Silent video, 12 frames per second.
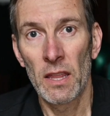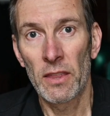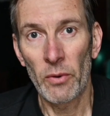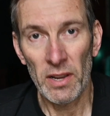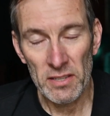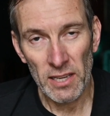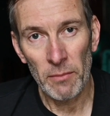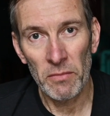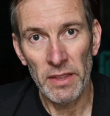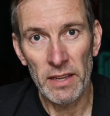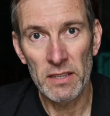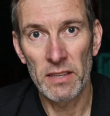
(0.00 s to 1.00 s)
There are some
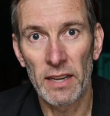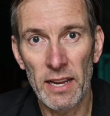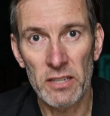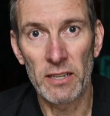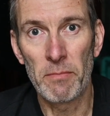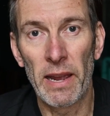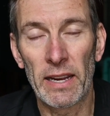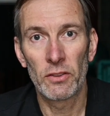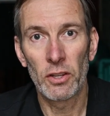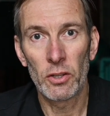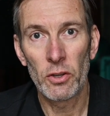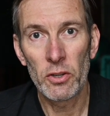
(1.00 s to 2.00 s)
things that actually make
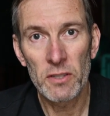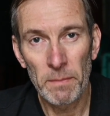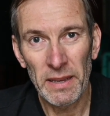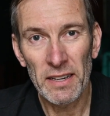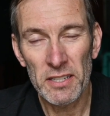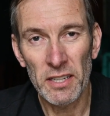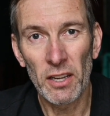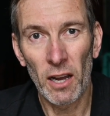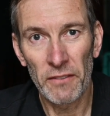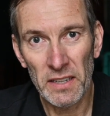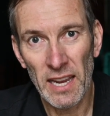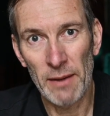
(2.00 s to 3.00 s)
the usability
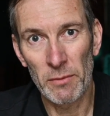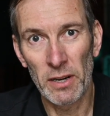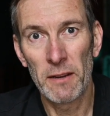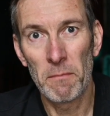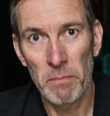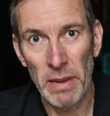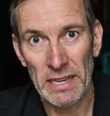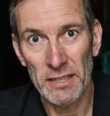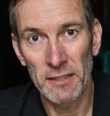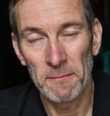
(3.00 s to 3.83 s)
of a camera better.